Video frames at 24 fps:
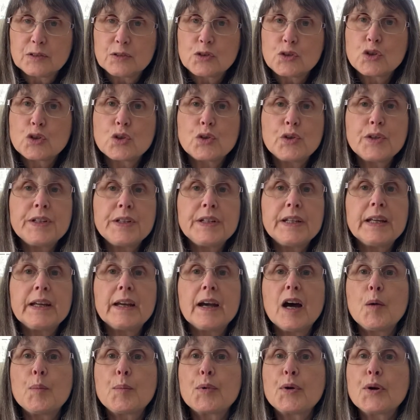joining
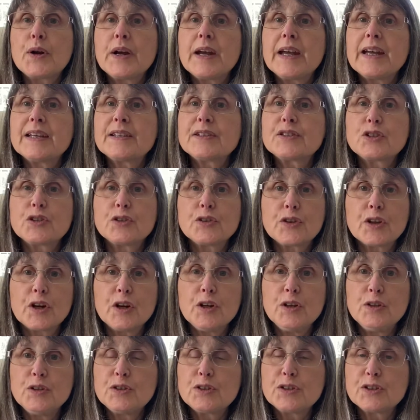our prayers to
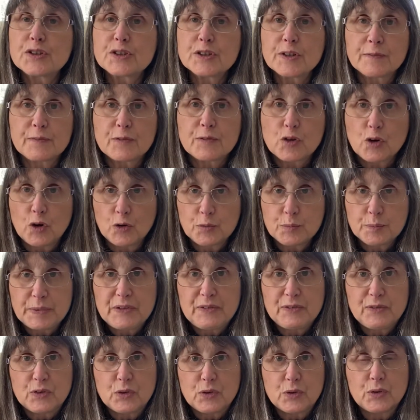those that have gone
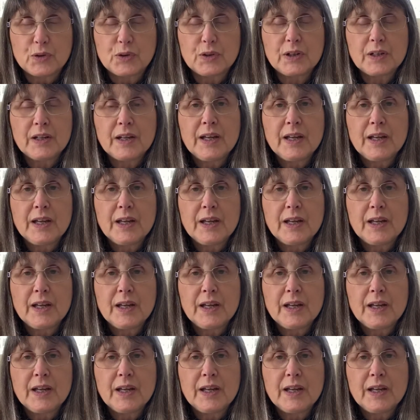before,